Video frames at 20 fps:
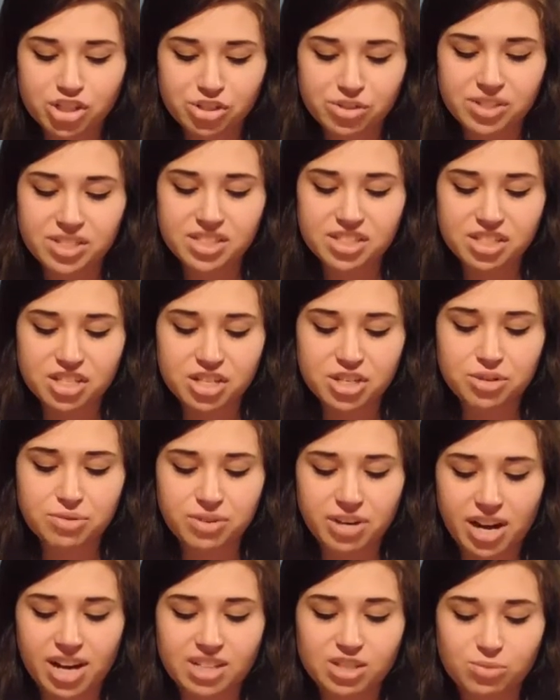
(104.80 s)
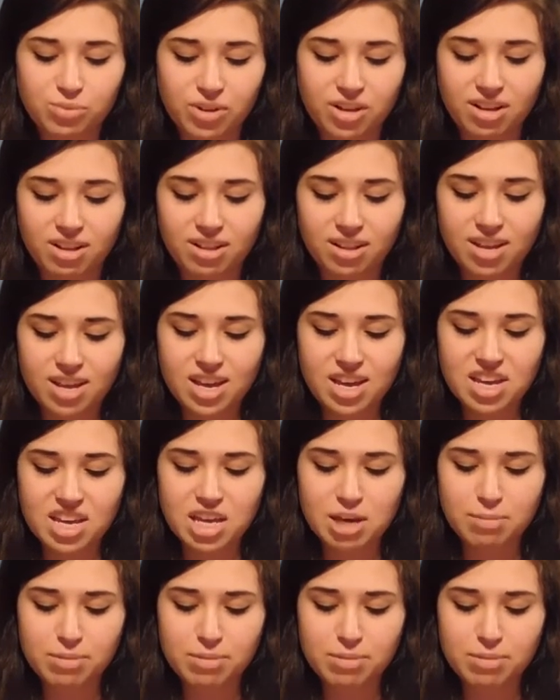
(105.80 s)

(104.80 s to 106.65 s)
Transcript: chooses to do God's will, he